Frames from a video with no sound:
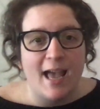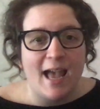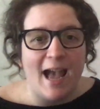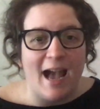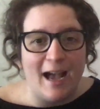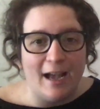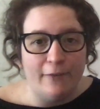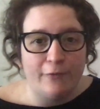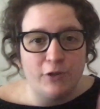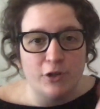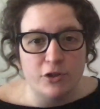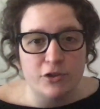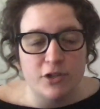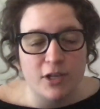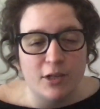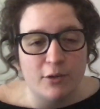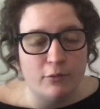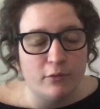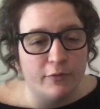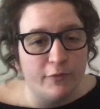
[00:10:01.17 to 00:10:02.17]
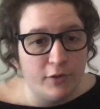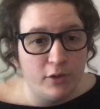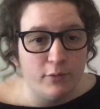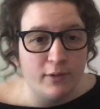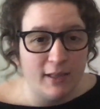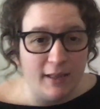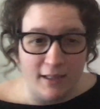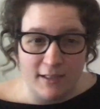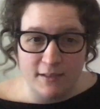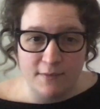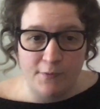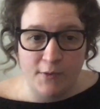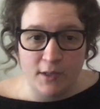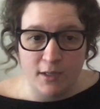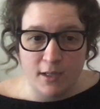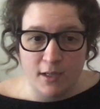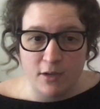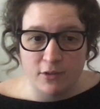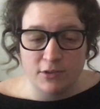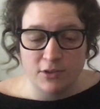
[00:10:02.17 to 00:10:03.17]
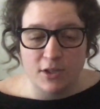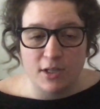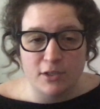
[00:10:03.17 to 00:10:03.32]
after you're done reviewing this video so